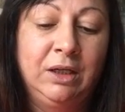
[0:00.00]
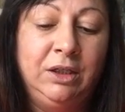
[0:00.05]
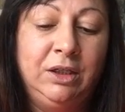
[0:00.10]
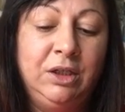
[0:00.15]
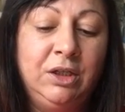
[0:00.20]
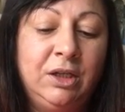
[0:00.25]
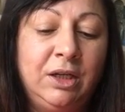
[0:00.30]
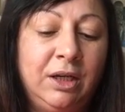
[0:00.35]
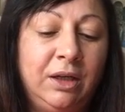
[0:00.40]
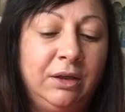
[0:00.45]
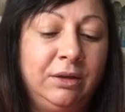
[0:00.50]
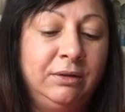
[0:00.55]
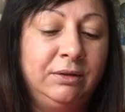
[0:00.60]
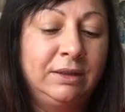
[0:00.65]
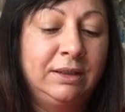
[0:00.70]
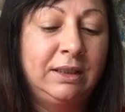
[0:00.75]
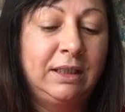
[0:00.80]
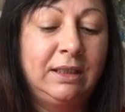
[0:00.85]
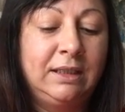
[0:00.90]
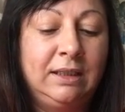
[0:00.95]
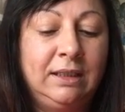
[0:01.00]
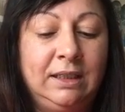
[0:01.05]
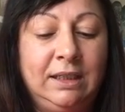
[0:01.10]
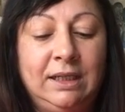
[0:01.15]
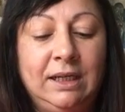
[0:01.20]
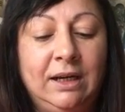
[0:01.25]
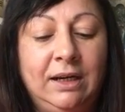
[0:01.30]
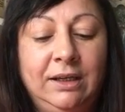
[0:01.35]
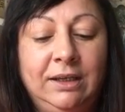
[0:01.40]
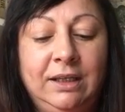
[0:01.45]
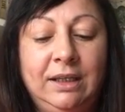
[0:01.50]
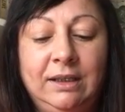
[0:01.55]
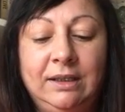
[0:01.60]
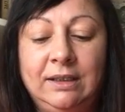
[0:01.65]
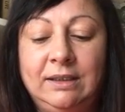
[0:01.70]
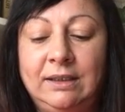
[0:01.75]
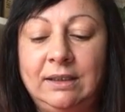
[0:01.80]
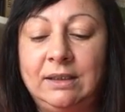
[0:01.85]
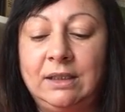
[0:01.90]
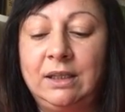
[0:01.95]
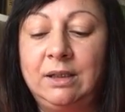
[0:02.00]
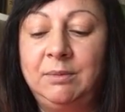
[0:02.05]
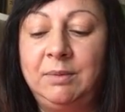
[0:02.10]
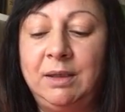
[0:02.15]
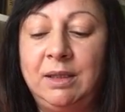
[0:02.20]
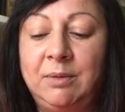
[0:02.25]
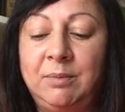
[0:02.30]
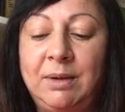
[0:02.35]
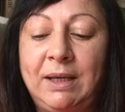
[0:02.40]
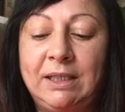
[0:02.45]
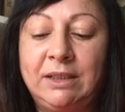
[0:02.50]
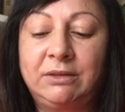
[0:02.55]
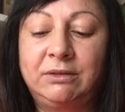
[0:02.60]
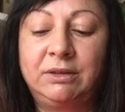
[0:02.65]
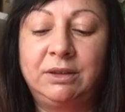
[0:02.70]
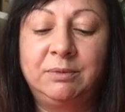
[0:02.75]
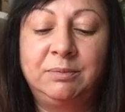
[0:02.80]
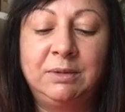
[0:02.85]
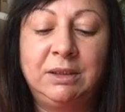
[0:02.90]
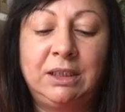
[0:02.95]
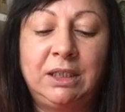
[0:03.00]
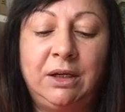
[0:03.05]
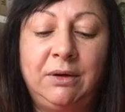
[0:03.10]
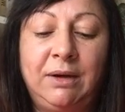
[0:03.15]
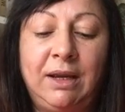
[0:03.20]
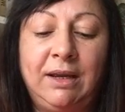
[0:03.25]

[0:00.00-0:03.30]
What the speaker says: "You know, suddenly I think this is going to be the best Christmas show